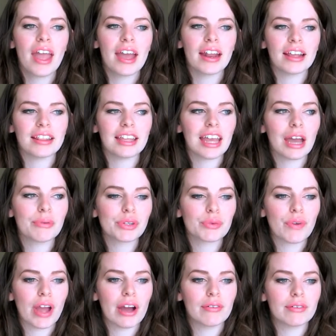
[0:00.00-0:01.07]
and I think I was
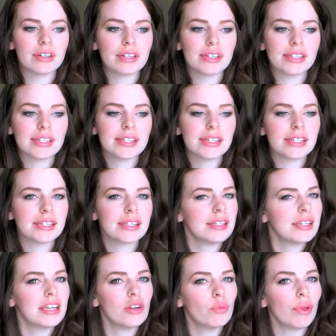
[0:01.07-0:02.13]
around
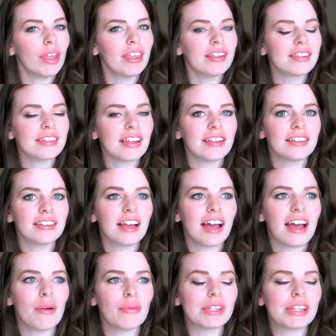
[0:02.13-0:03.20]
16 weeks,
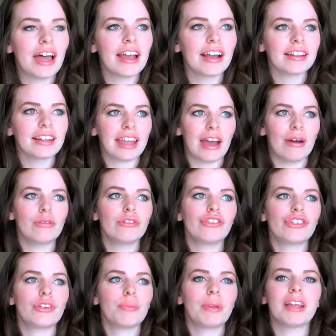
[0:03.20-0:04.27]
I was lying on the
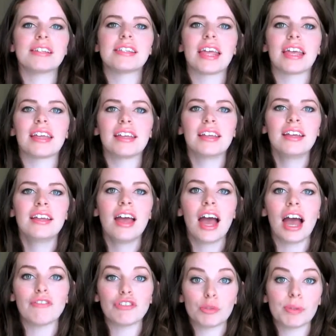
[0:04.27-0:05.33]
couch because, like,
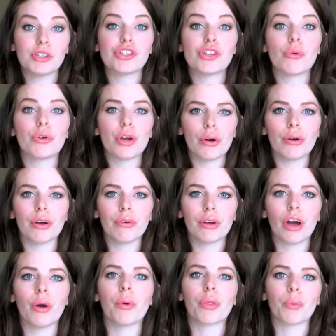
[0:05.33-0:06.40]
I've just been so
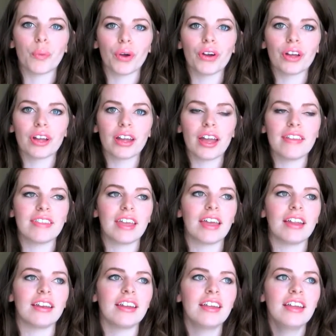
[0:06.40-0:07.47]
go with work, and
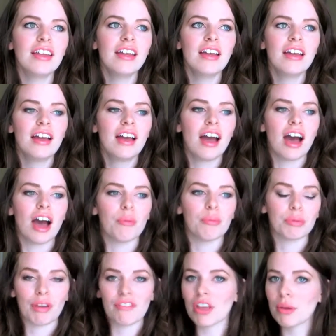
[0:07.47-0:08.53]
then
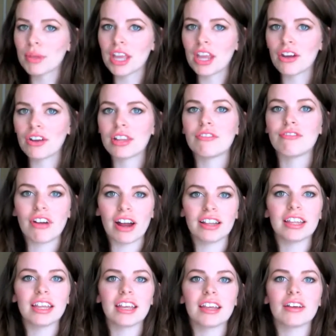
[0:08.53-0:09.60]
with my family here, and then
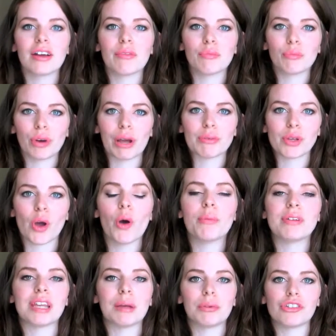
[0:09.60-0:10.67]
finally when I was home
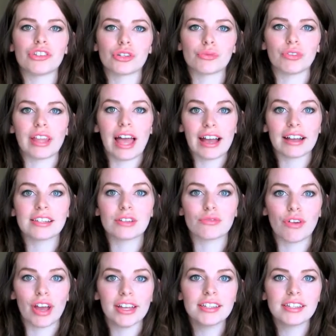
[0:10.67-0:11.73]
I was able to just relax
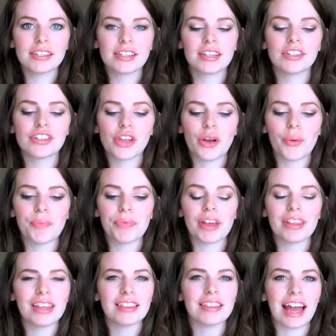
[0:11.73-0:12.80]
and rest. So
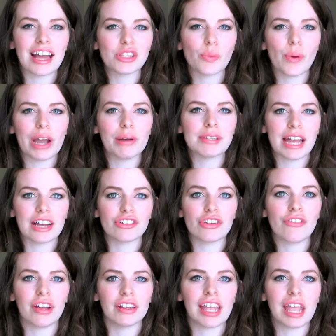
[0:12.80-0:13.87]
I think that's why I was
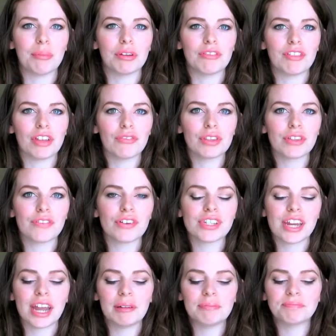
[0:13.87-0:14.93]
actually finally able to feel it for the
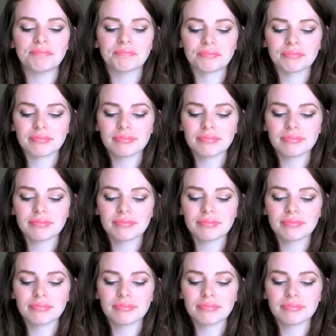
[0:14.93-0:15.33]
first time,